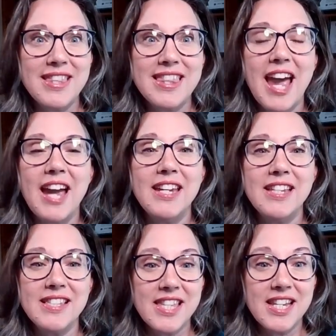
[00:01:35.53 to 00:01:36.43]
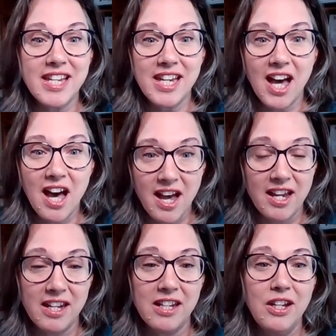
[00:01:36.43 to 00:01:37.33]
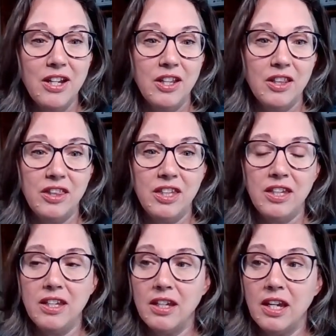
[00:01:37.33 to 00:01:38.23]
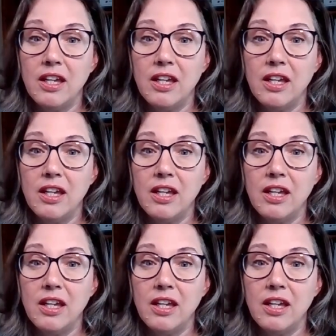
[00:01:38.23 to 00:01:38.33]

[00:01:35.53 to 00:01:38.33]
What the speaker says: That is the guide, the